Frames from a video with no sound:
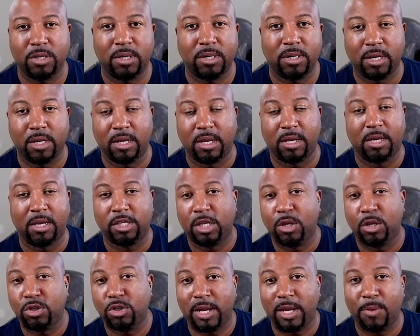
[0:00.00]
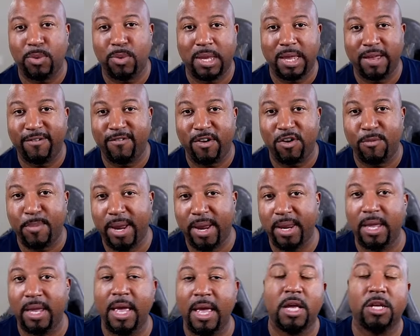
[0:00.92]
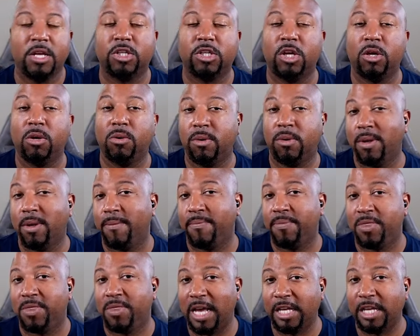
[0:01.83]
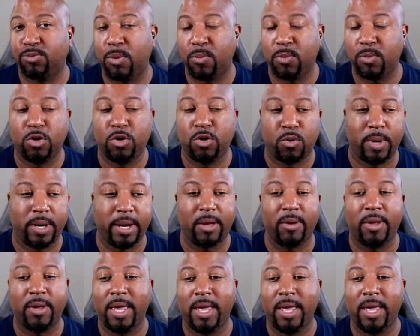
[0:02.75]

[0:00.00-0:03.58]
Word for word: and the solution that we give everybody. So that's what we're doing right now.